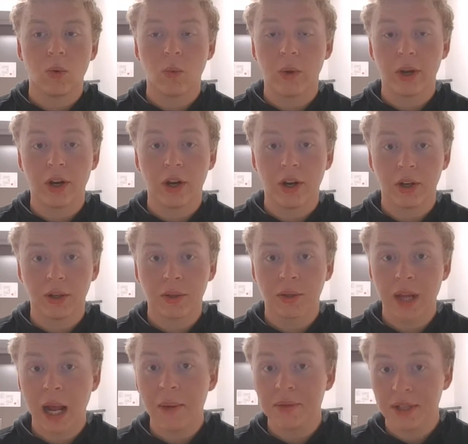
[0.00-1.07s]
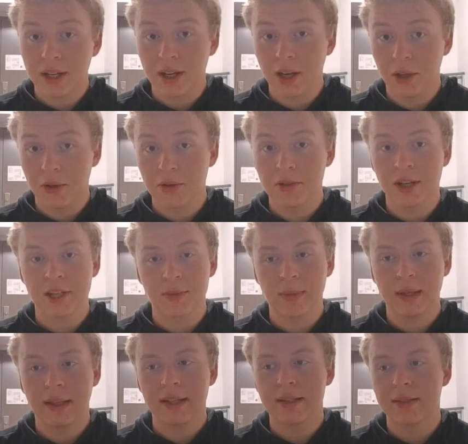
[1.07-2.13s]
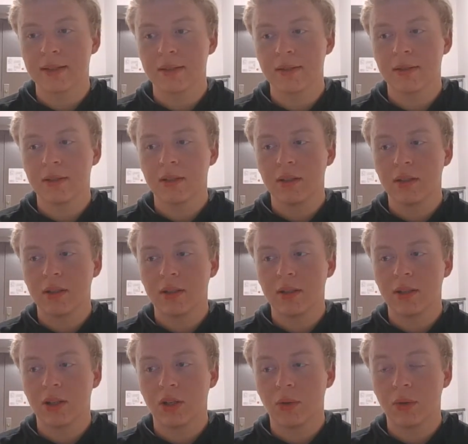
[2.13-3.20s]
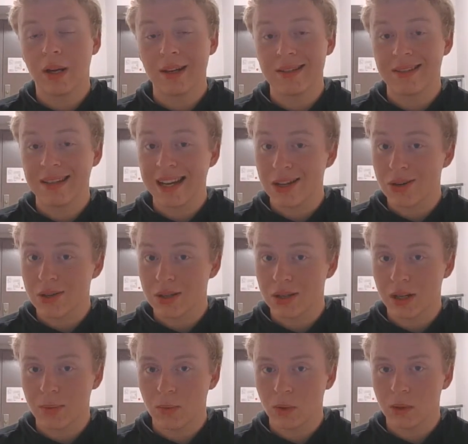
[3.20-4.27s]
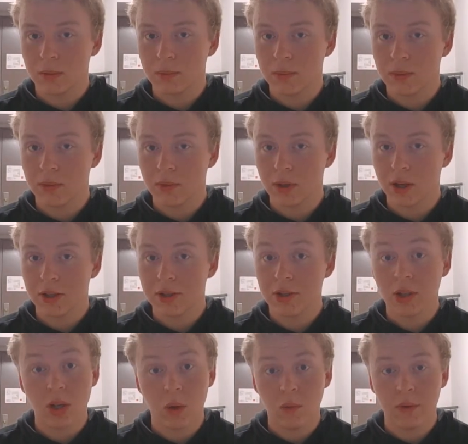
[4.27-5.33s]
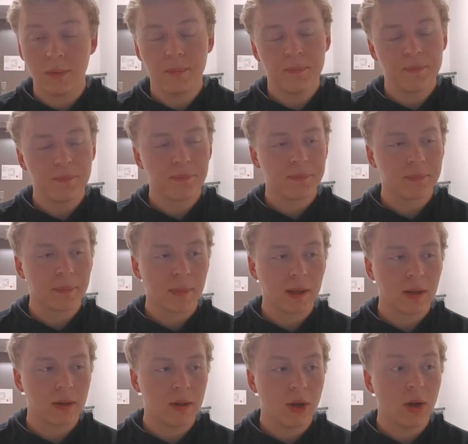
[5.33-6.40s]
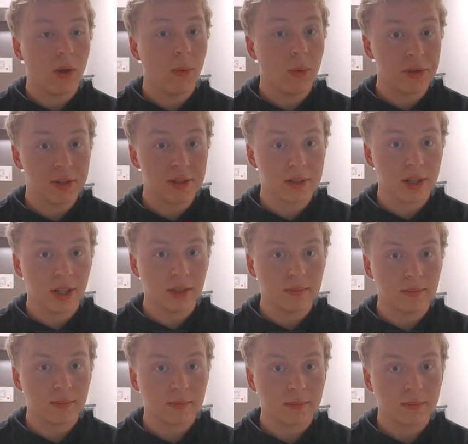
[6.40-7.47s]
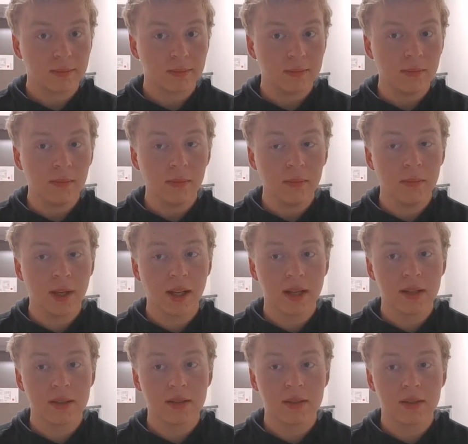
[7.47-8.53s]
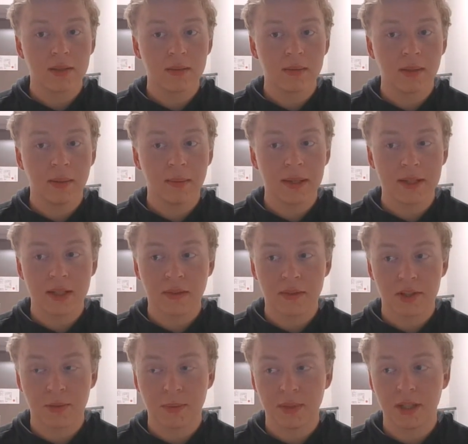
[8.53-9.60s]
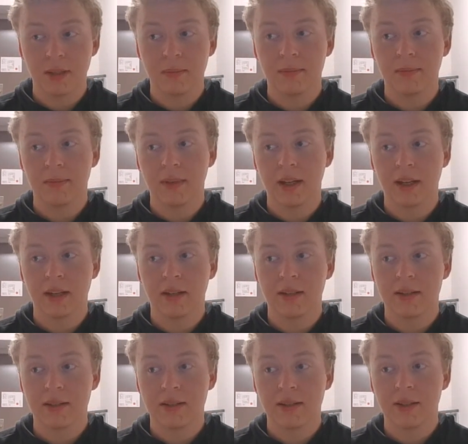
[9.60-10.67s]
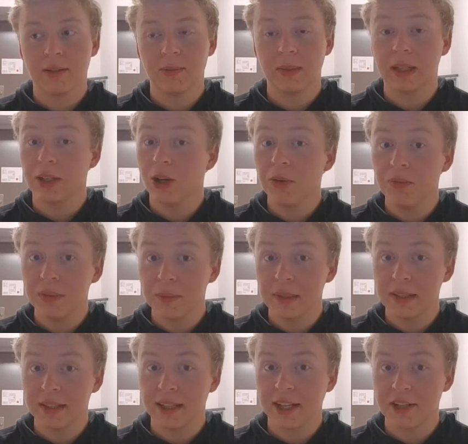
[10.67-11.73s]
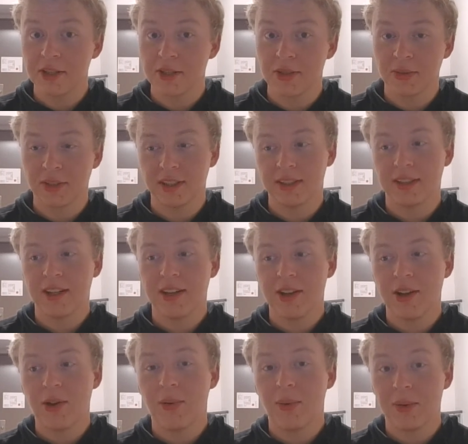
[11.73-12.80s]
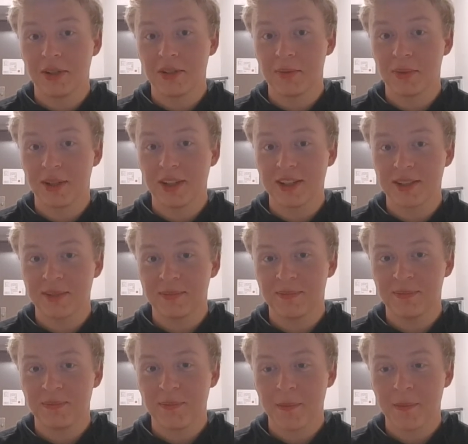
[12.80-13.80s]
we are counting colors as well as, not as dangerous anymore in regards to COVID, which is good because that means stuff has opened up and we can hopefully be in the kitchen sooner, which is pretty awesome.